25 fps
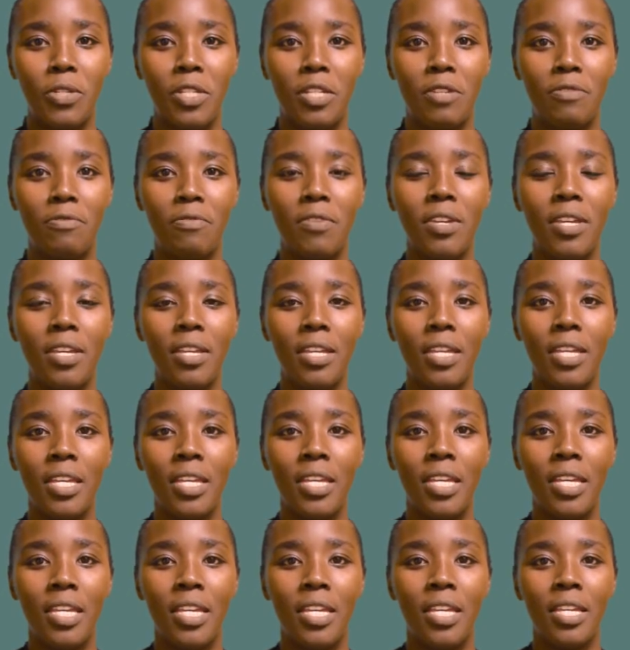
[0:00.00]
TV.
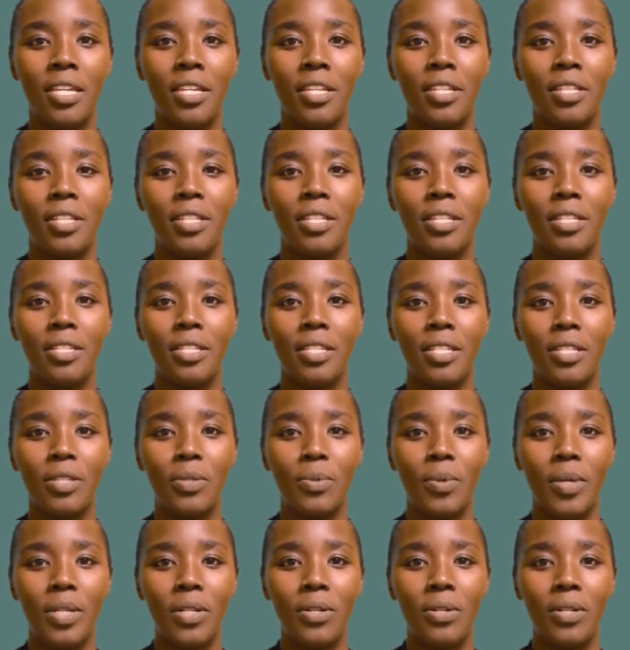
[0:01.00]
This
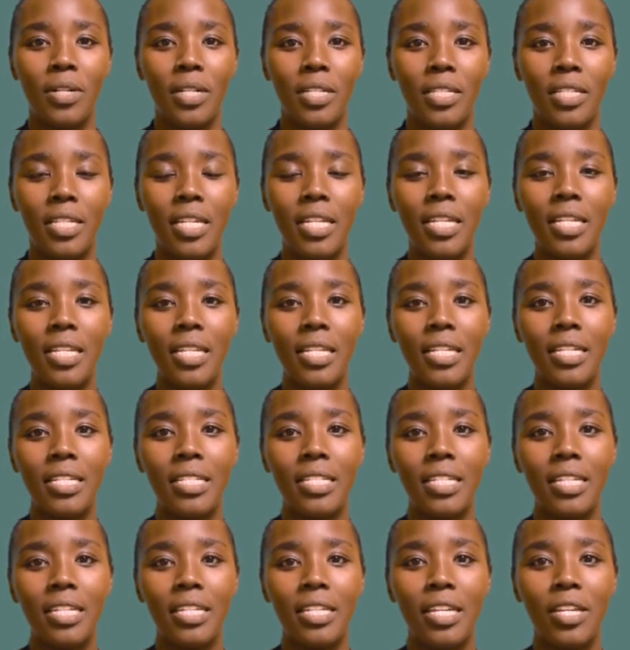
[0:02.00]
is Wainoga
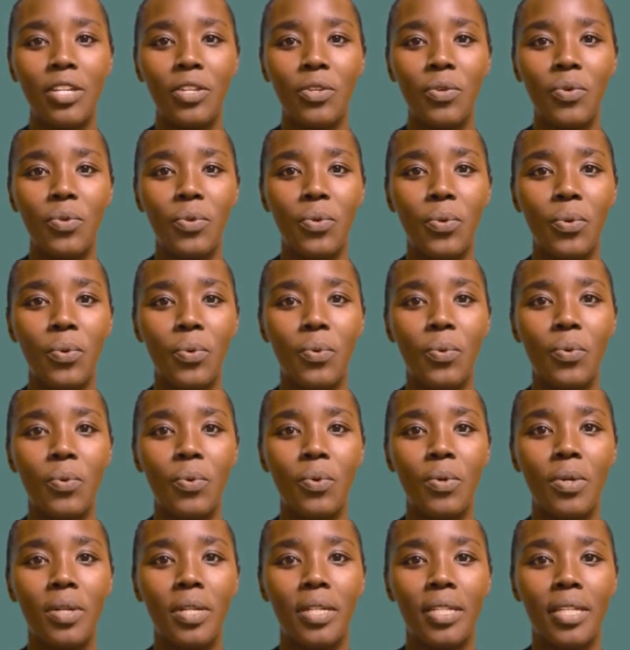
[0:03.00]
Jen taking you
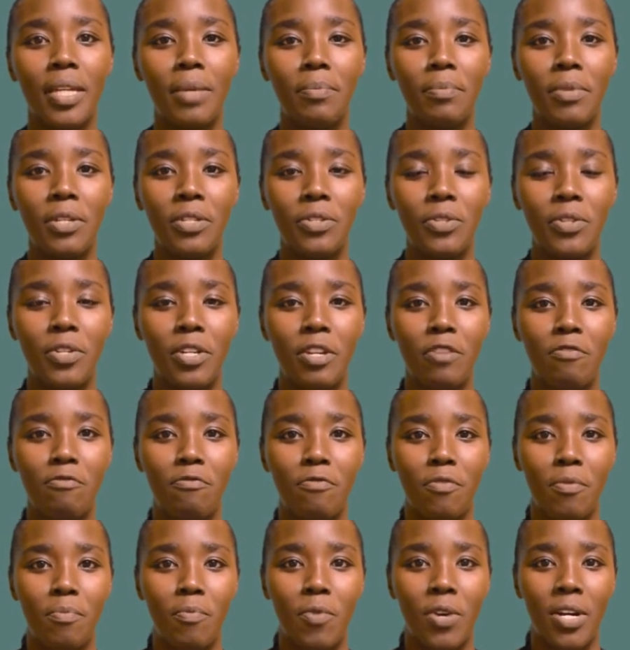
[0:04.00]
through chemistry
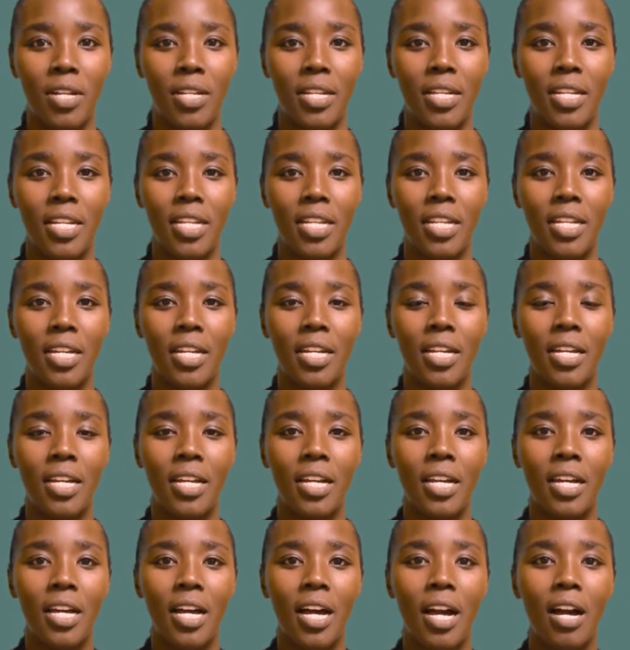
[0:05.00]
form
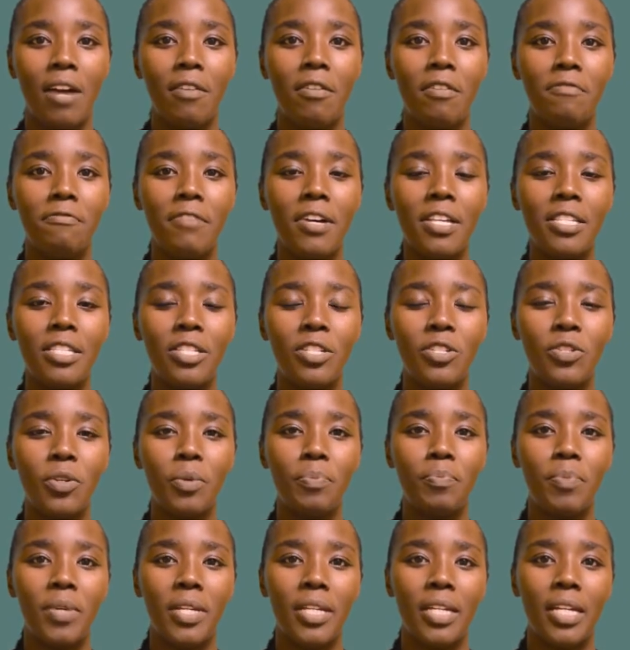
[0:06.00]
1. Our first
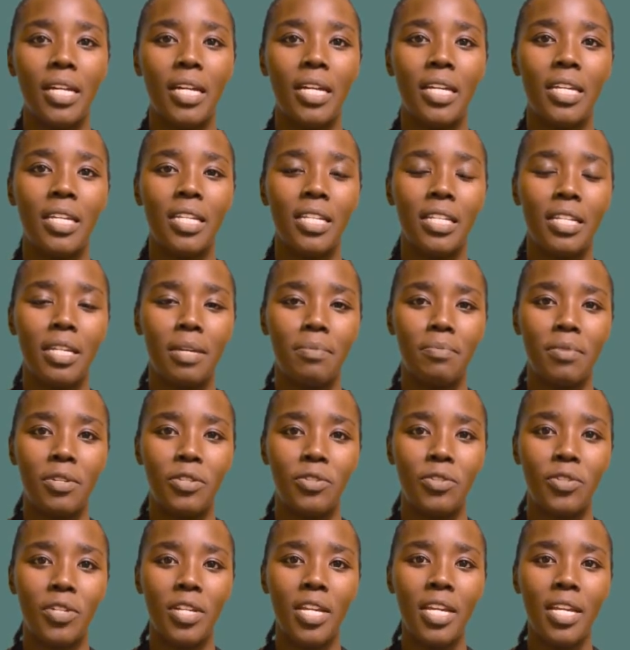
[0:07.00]
topic in
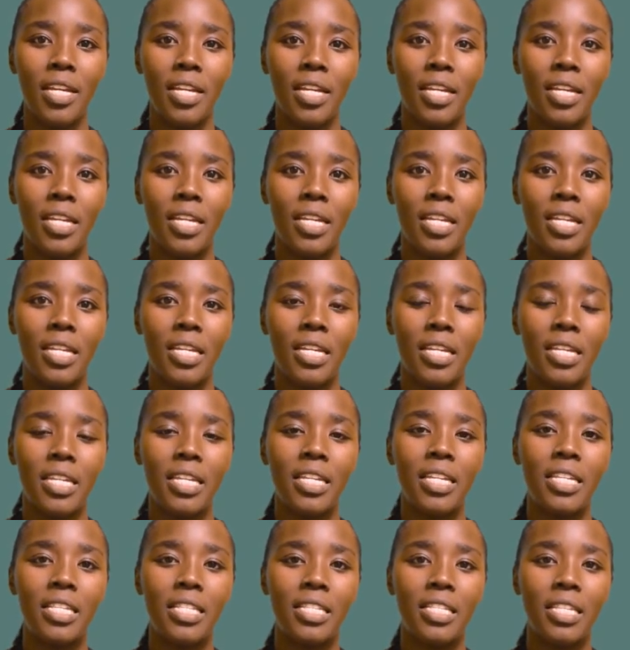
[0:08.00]
chemistry
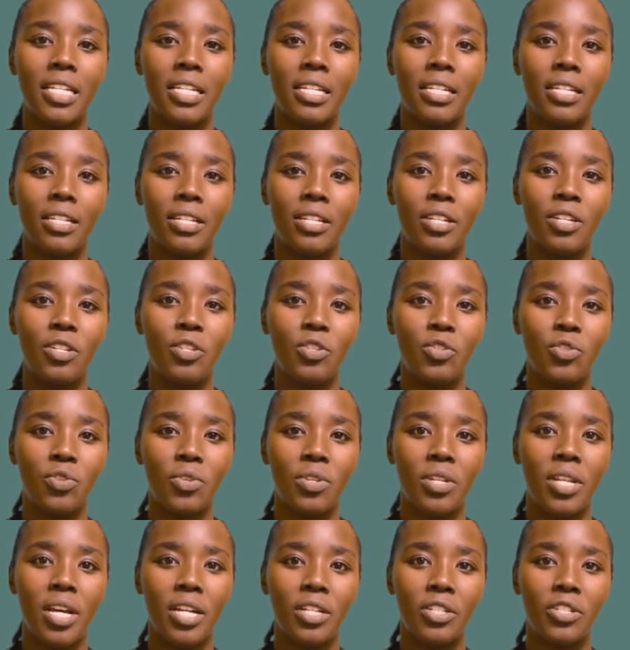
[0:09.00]
is
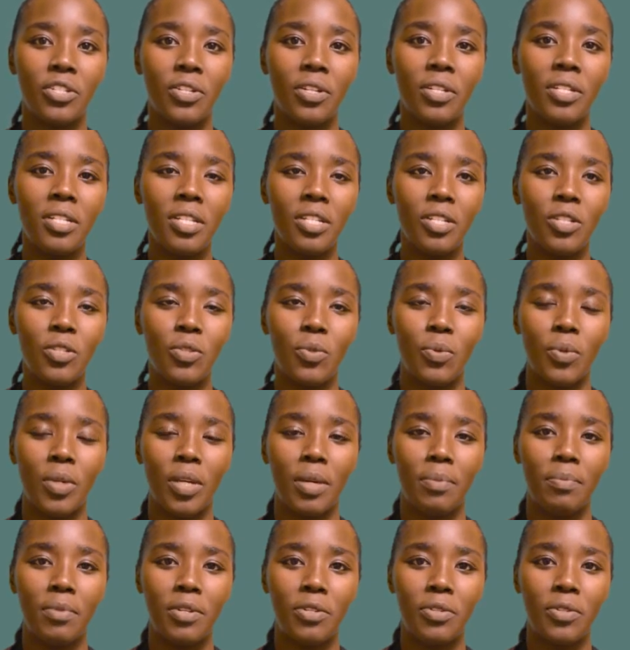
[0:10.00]
introduction to
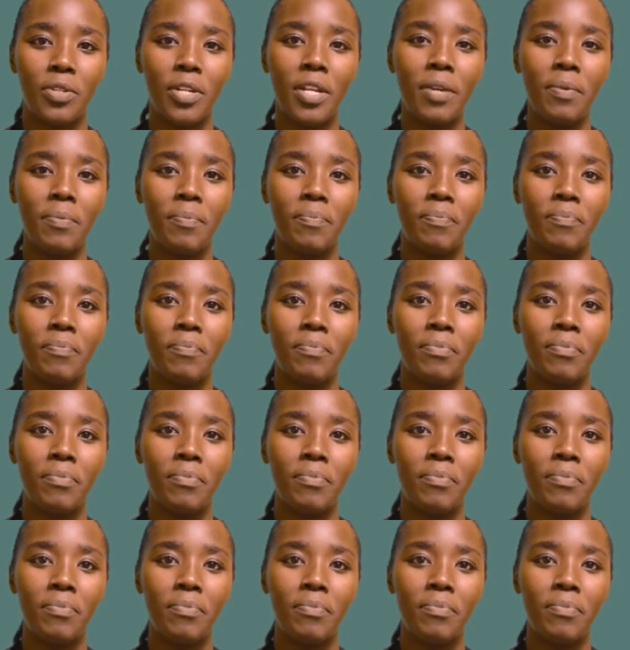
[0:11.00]
chemistry.